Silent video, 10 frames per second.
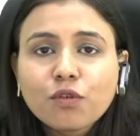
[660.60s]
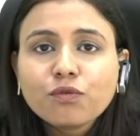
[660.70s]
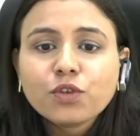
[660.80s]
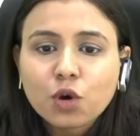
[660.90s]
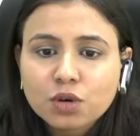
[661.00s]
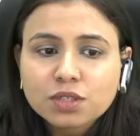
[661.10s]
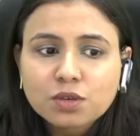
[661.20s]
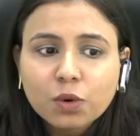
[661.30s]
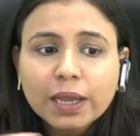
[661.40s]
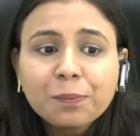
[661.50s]
yours.
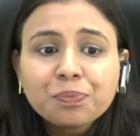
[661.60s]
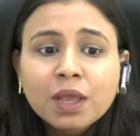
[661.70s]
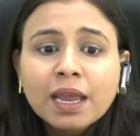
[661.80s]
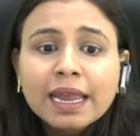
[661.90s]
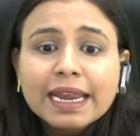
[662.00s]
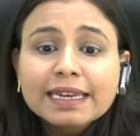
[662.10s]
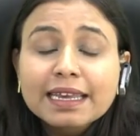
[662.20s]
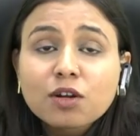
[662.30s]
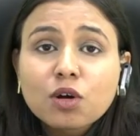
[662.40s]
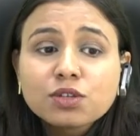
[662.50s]
Okay, it
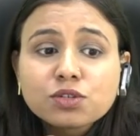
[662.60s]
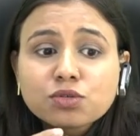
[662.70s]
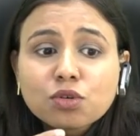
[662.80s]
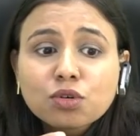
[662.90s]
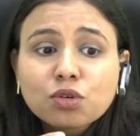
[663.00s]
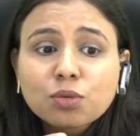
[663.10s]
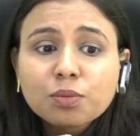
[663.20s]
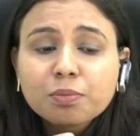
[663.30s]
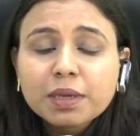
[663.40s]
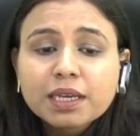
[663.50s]
can also
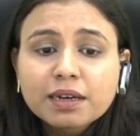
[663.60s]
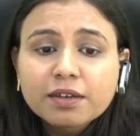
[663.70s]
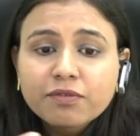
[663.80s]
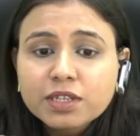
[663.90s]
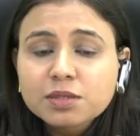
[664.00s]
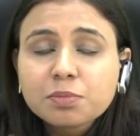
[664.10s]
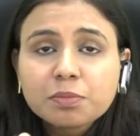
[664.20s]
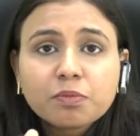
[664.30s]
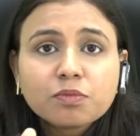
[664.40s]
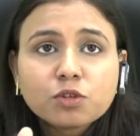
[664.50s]
be a difference
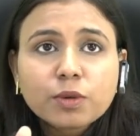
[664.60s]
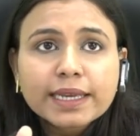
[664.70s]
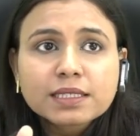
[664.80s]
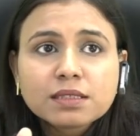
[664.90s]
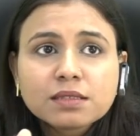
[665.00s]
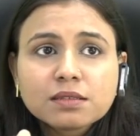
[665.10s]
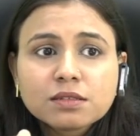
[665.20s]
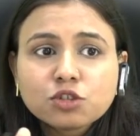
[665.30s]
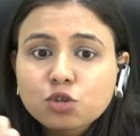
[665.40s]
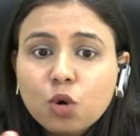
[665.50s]
to
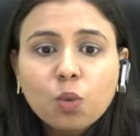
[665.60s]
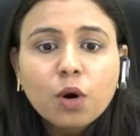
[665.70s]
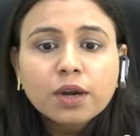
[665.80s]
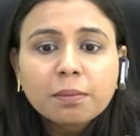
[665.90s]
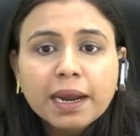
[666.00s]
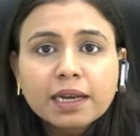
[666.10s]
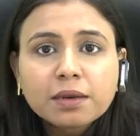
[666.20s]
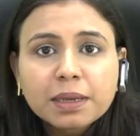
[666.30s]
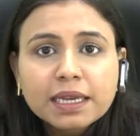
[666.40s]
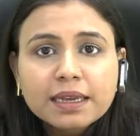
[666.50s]
show what
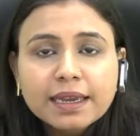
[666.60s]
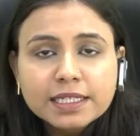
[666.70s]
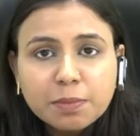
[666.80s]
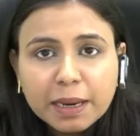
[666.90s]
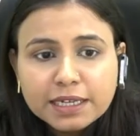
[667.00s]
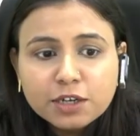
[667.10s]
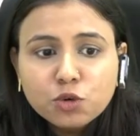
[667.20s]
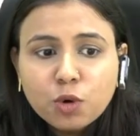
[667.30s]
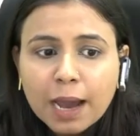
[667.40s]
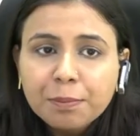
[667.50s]
might be expected
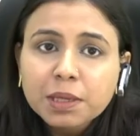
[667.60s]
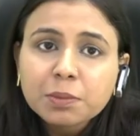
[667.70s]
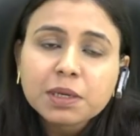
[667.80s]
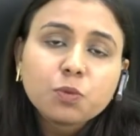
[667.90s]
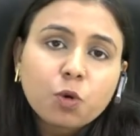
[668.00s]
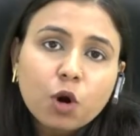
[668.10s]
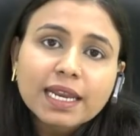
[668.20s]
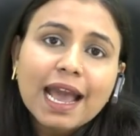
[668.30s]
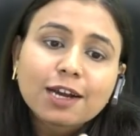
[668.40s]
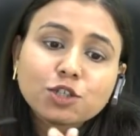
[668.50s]
to happen but what
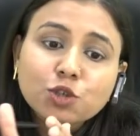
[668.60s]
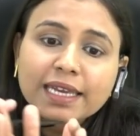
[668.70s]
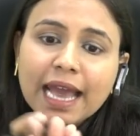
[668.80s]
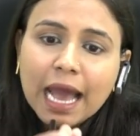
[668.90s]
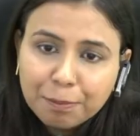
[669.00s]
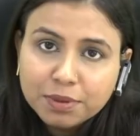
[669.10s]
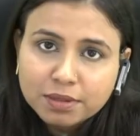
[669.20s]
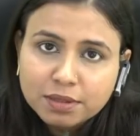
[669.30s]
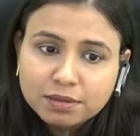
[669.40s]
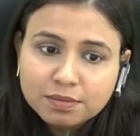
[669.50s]
actually happens.